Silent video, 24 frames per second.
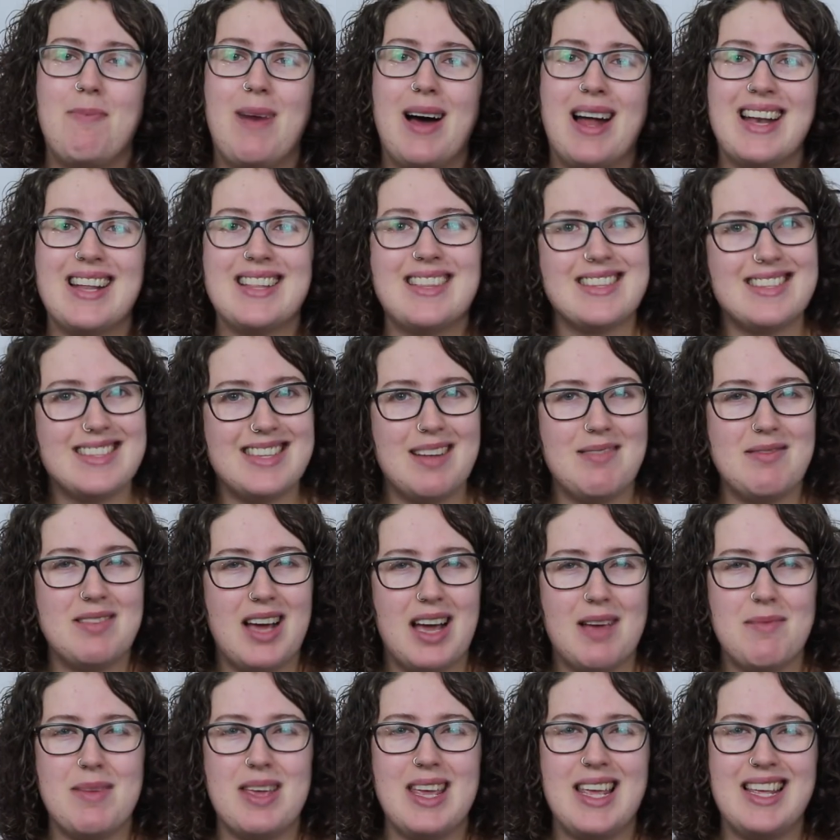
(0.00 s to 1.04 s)
But at the same
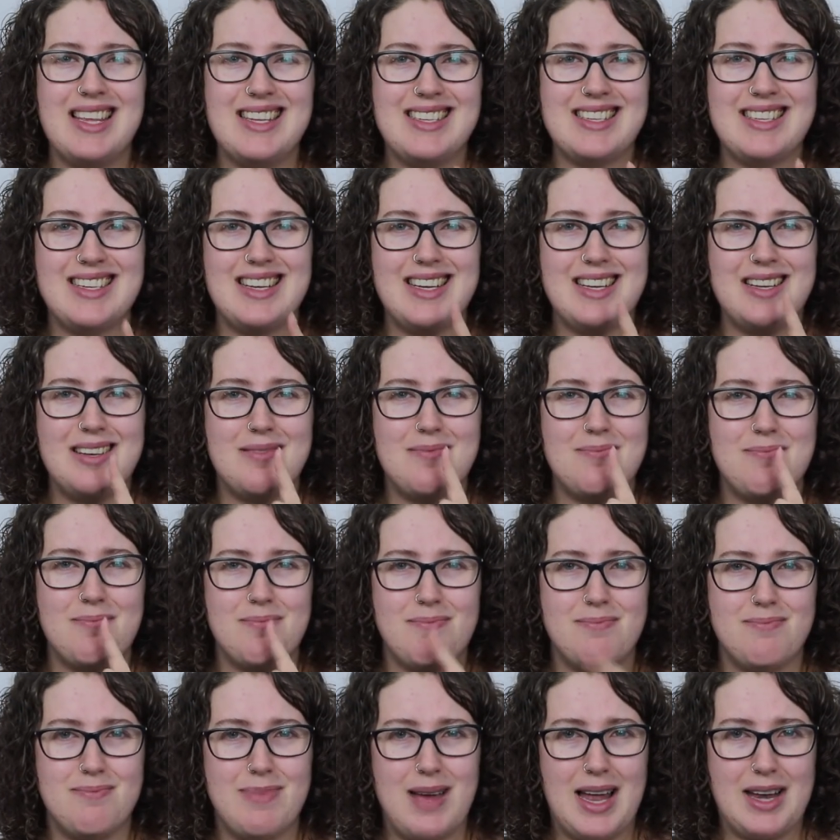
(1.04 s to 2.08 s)
time, isn't it
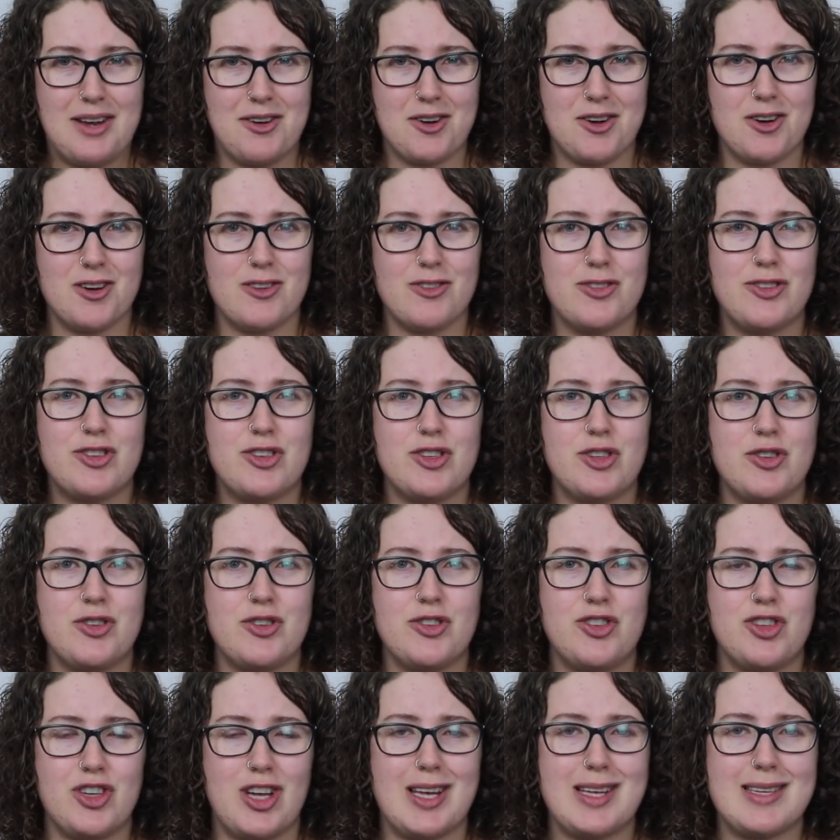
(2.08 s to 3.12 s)
better to
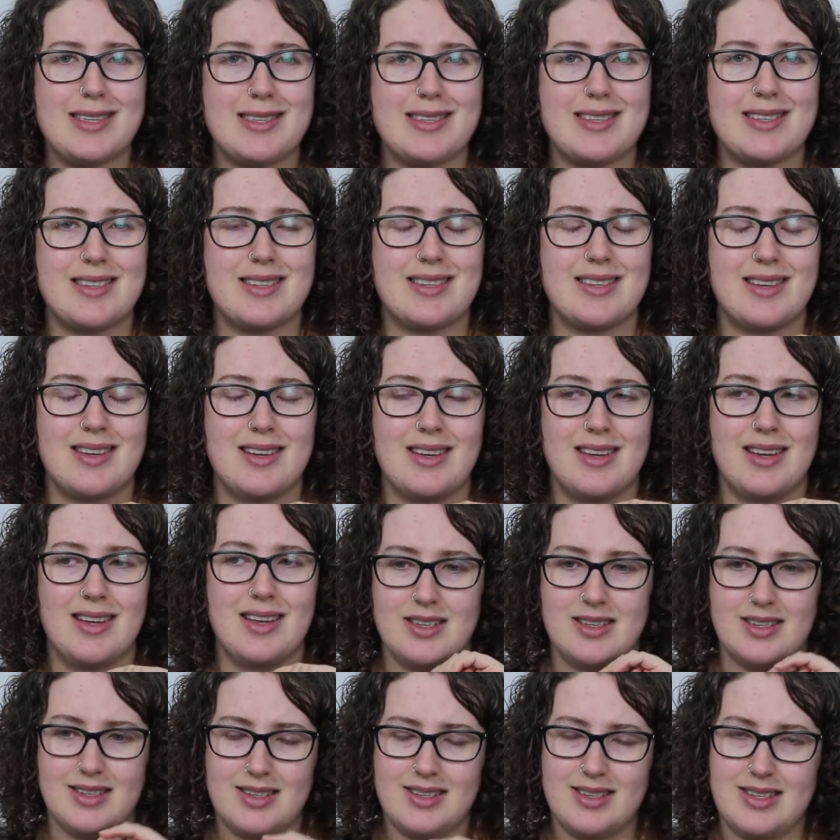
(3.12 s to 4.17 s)
just
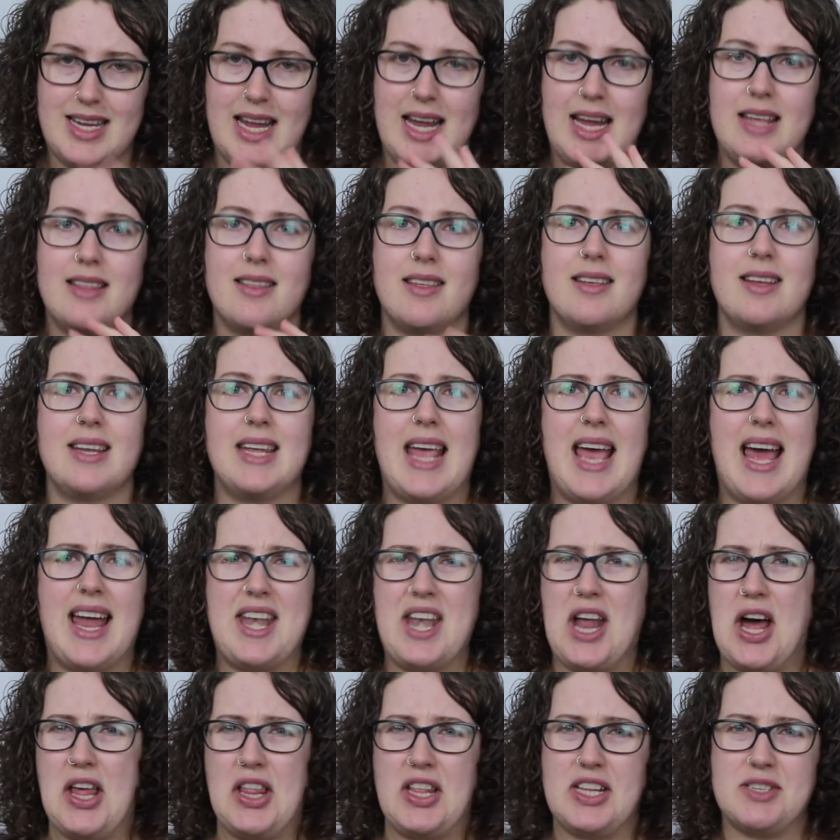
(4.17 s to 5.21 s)
say that, yeah,
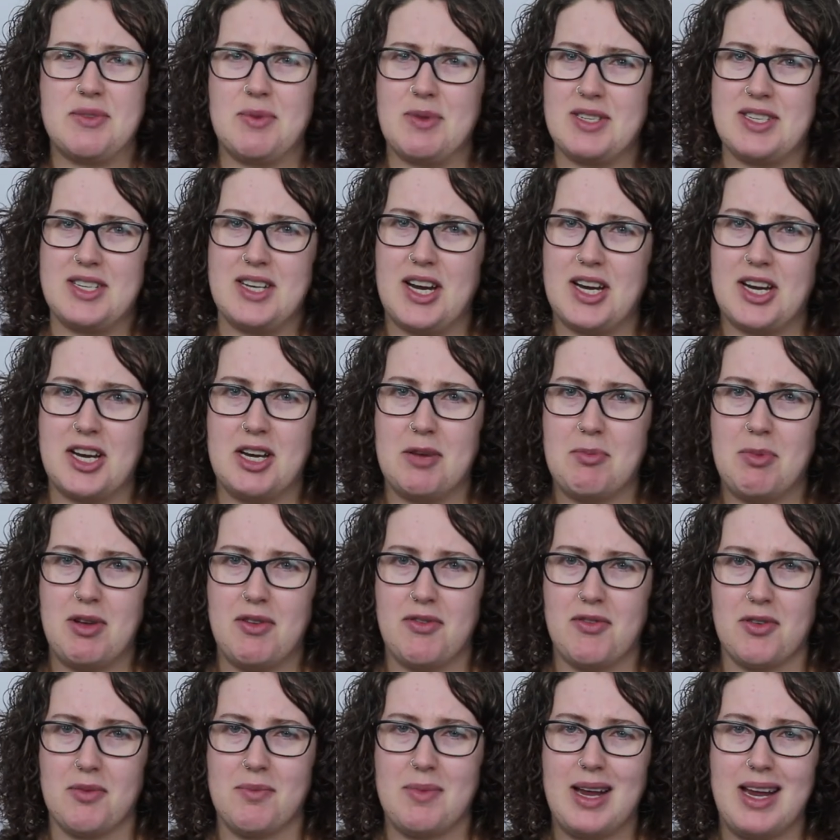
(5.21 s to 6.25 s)
no, this one's not going to be
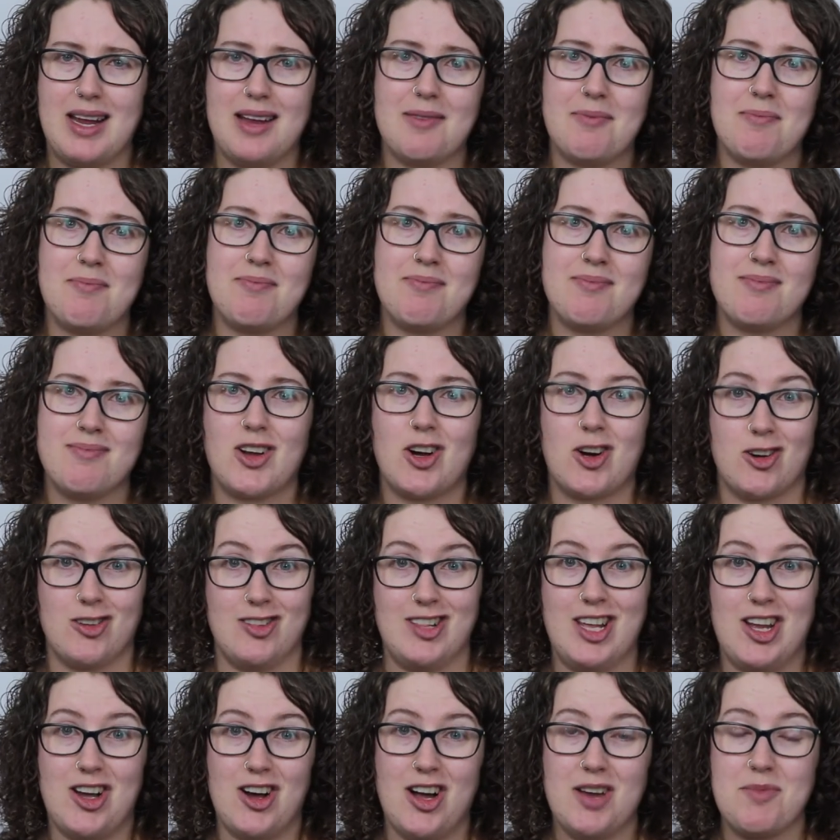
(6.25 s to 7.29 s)
for me
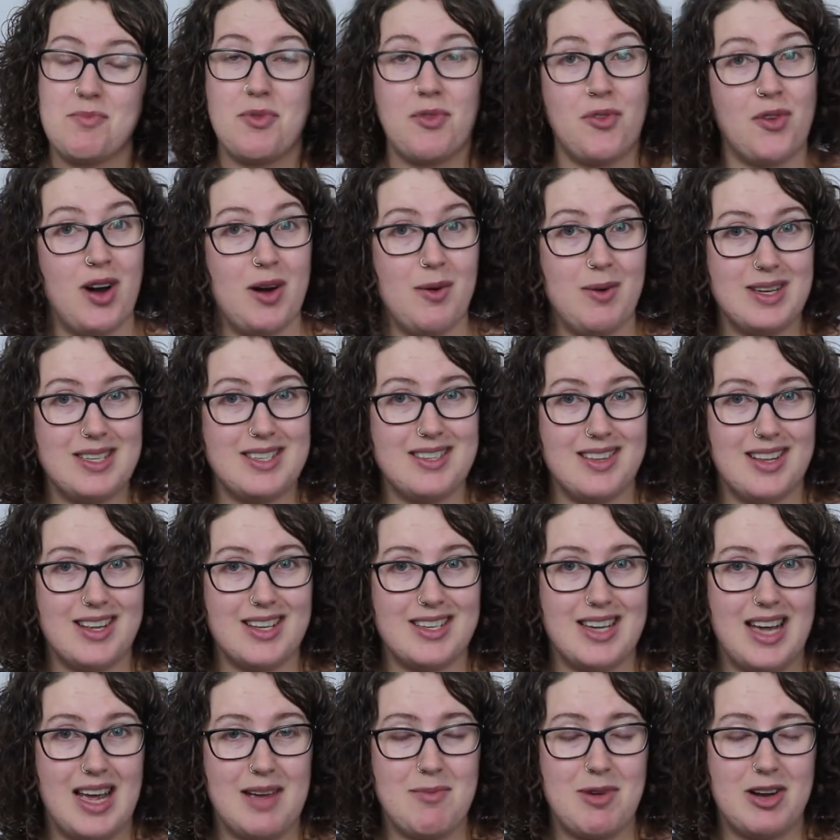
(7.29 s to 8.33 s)
early on before I waste a lot
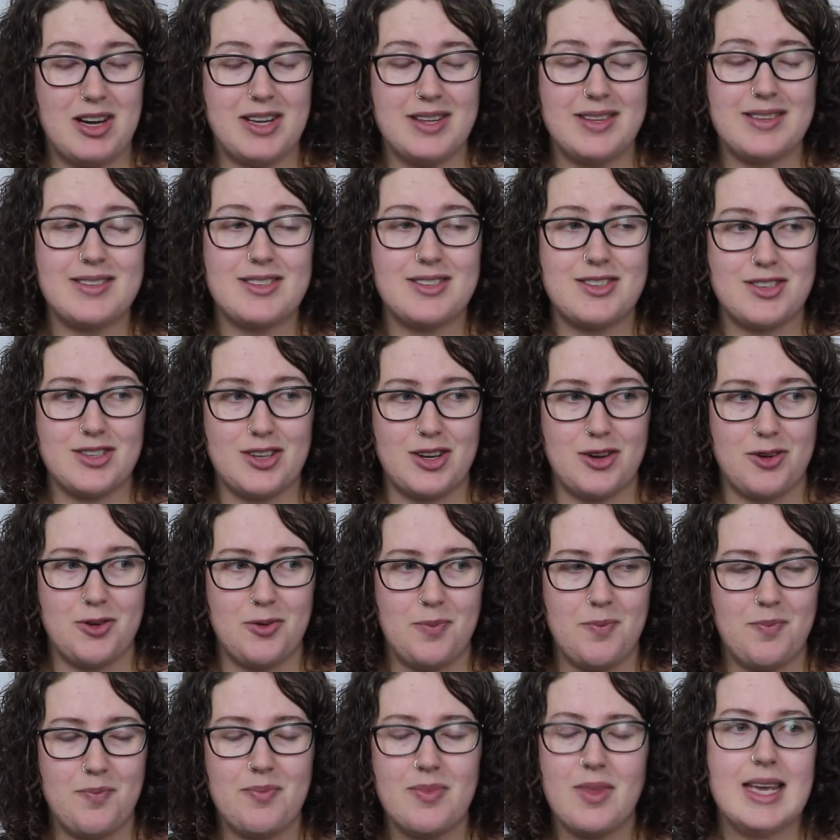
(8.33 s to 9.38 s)
of time on it?
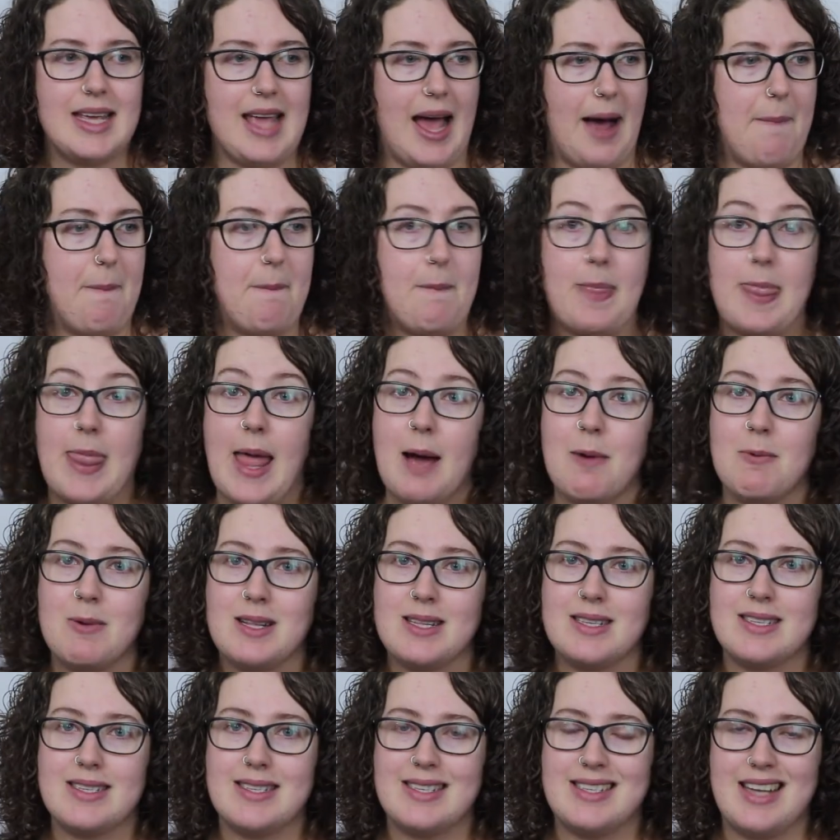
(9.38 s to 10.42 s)
So yeah, that
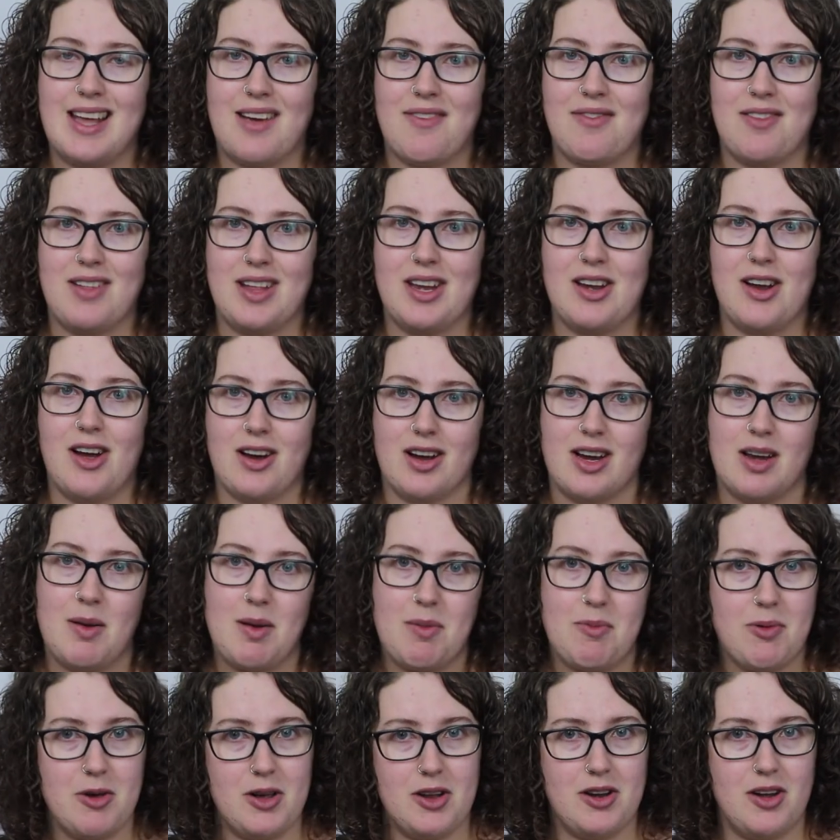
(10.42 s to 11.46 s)
one's definitely not going
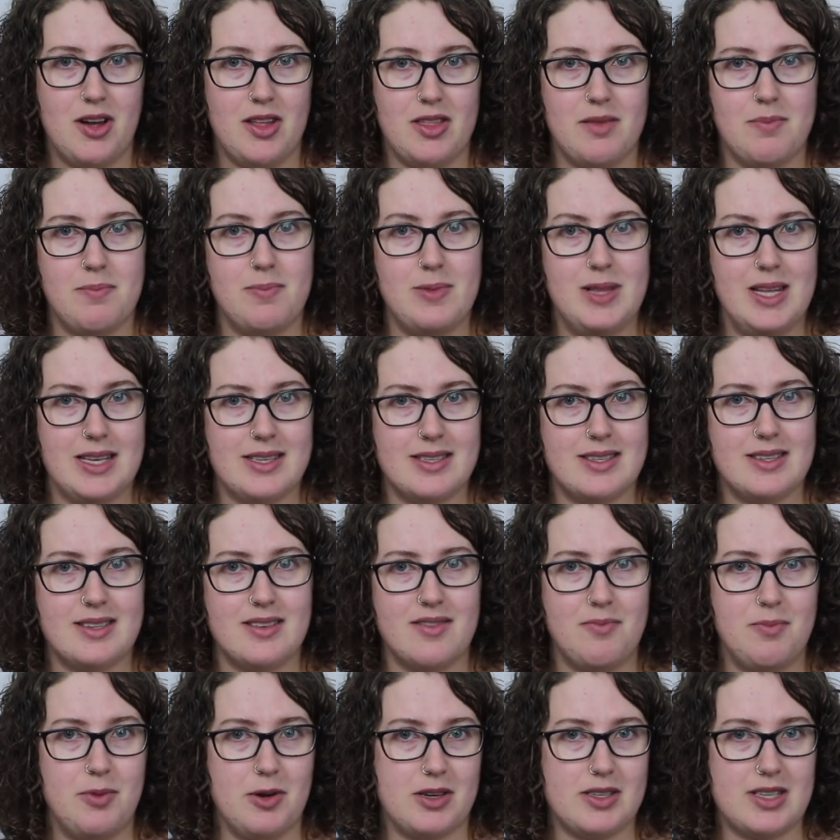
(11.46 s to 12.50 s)
to be put on the list
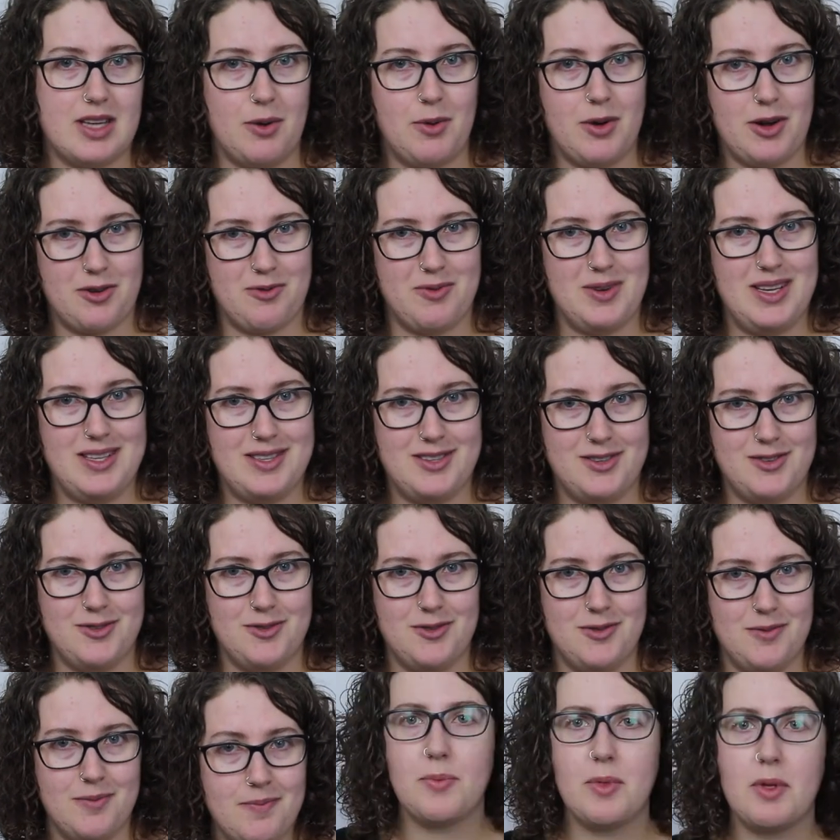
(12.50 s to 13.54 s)
of books I want to read
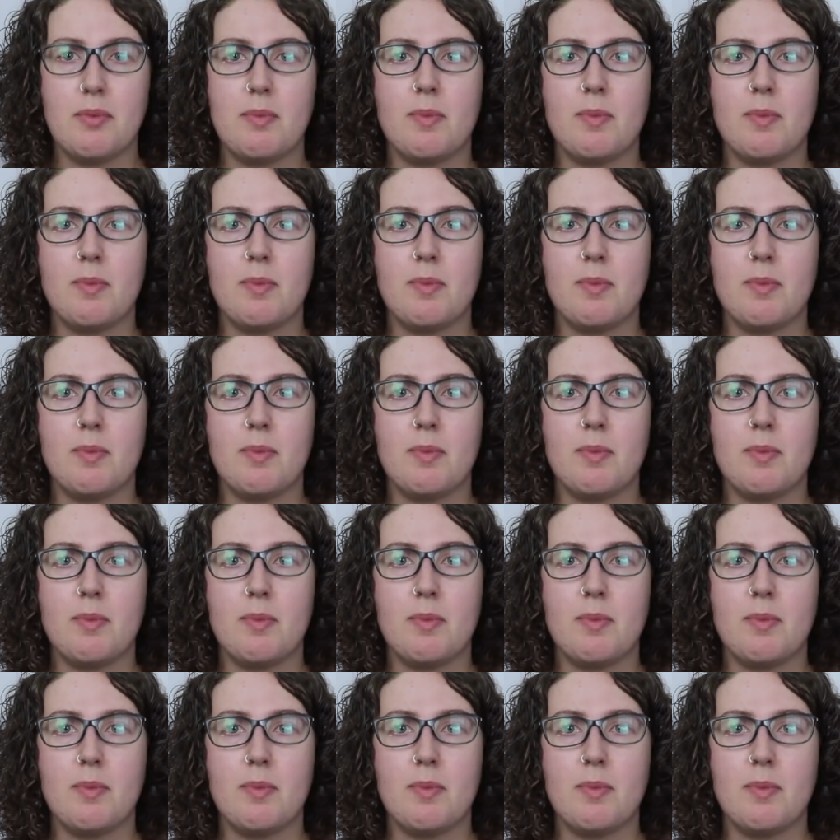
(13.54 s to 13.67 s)
soon.